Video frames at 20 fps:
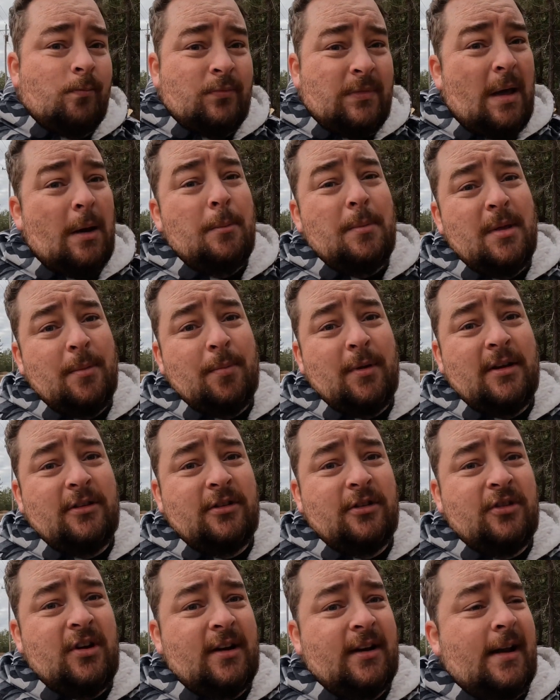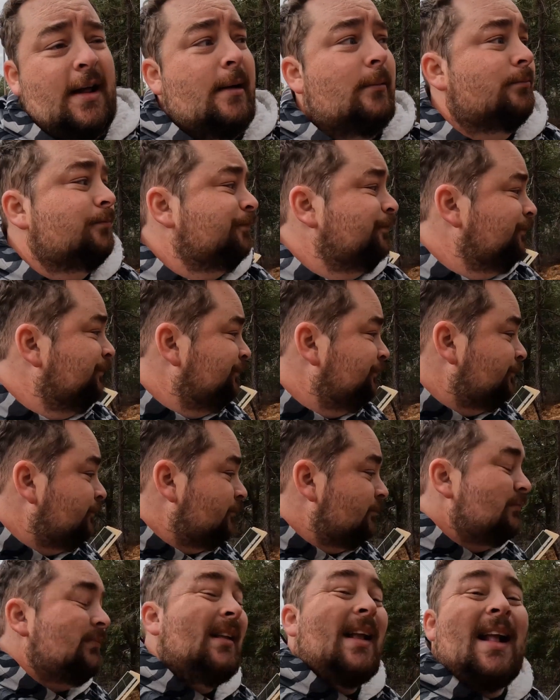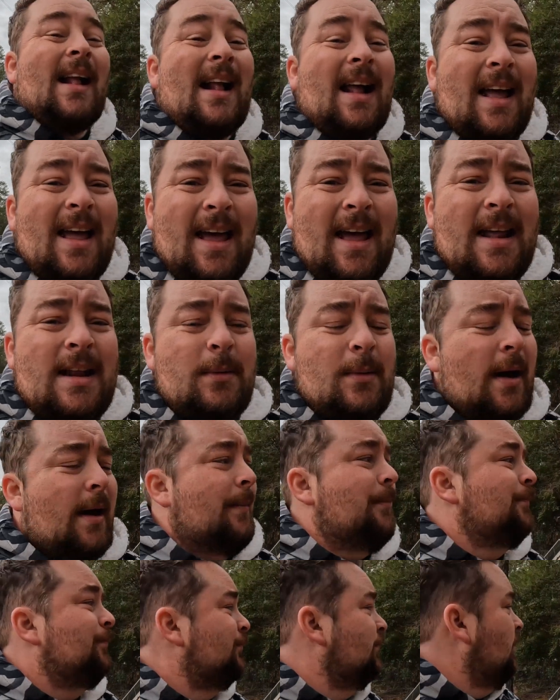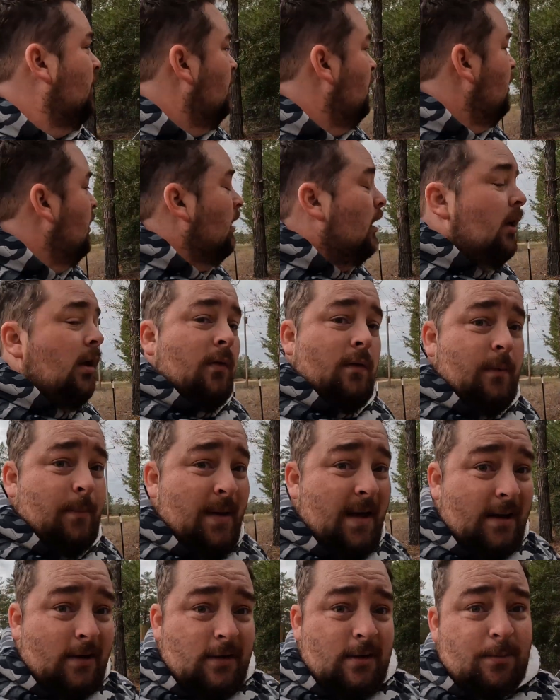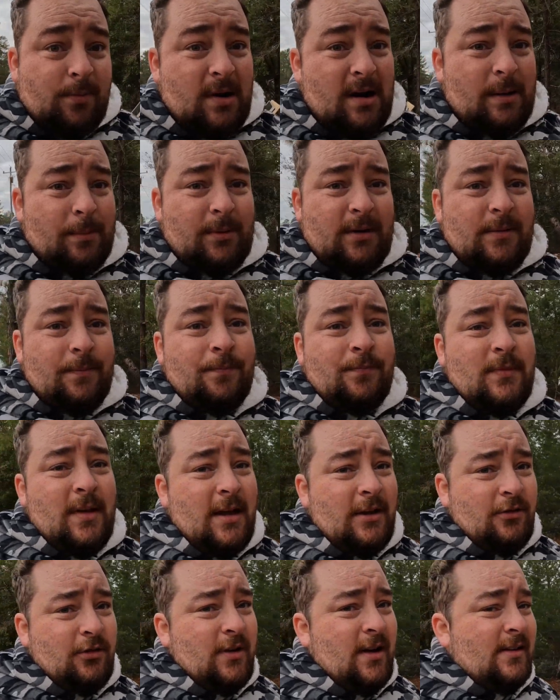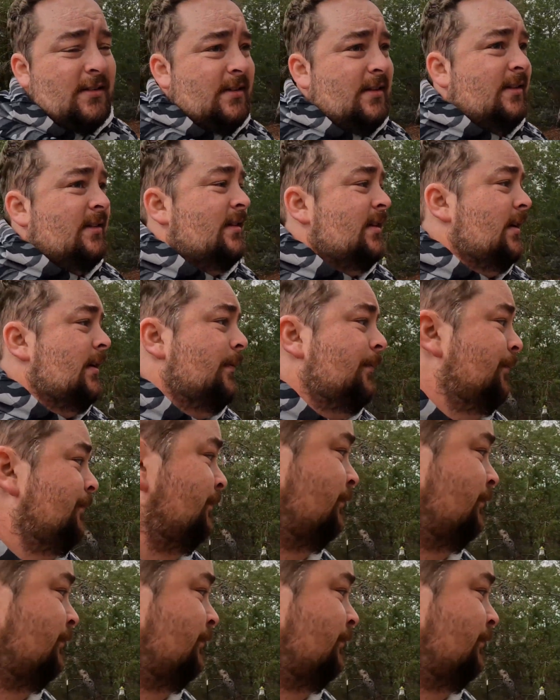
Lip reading: that would be the place to check it out. Anyway, we're back on the property, as you guys can see.